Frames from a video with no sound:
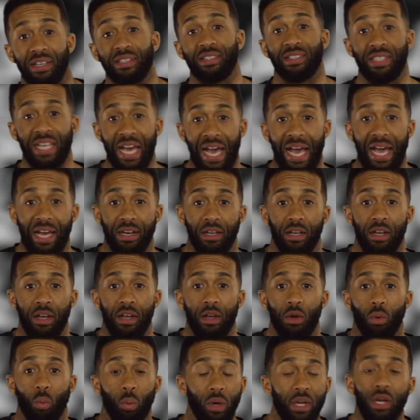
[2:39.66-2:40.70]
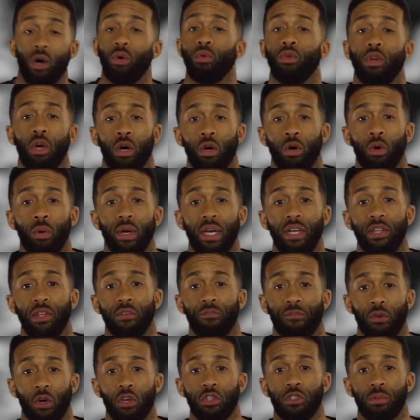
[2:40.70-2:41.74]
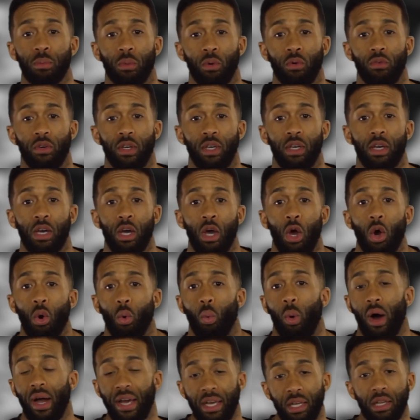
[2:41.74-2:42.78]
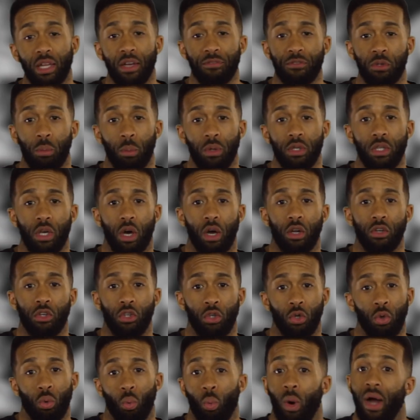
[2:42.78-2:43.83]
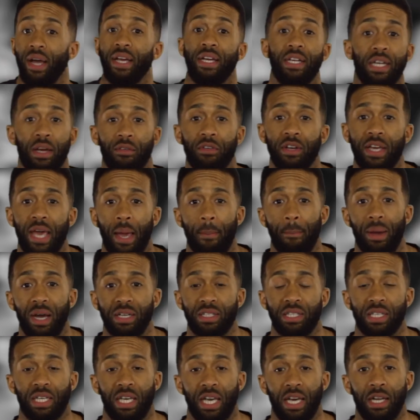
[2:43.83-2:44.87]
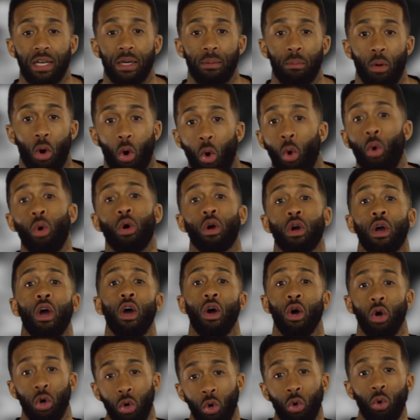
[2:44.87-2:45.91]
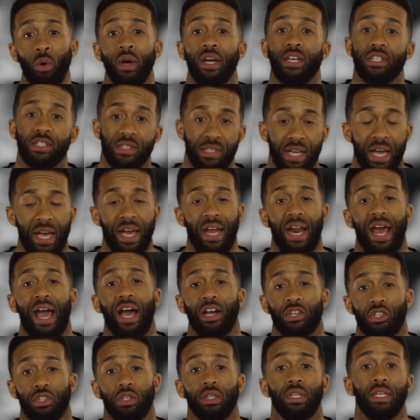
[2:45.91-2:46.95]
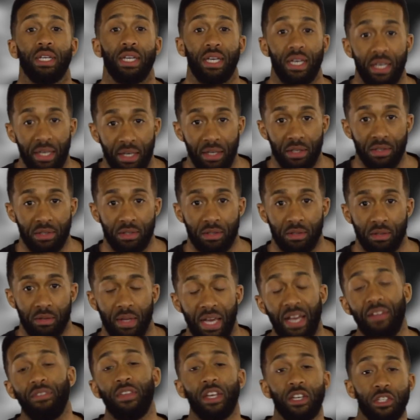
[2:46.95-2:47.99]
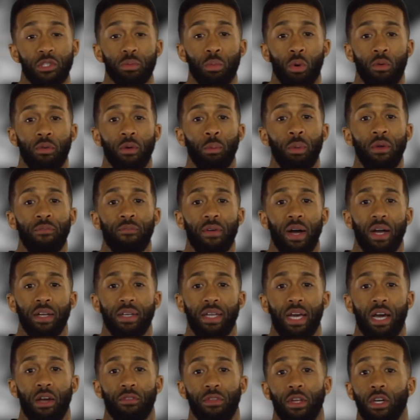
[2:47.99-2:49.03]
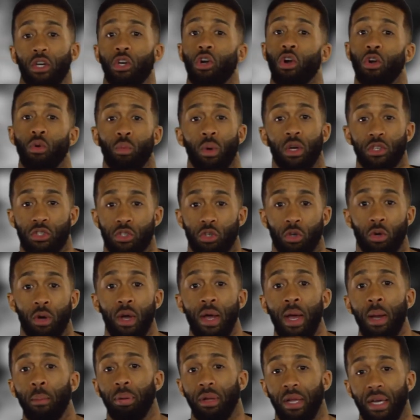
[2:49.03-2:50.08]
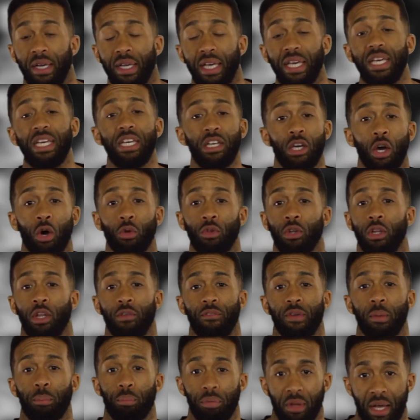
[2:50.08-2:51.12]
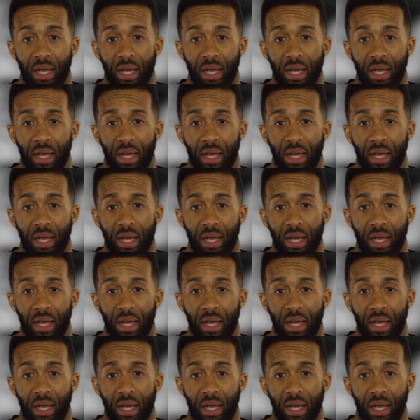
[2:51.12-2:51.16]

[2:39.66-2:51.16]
and his dad. We don't know in the first movie why he left him with Yondu, why he never came back to get him, or who his dad actually is. In this movie, we find out that Kurt Russell, playing Ego the Living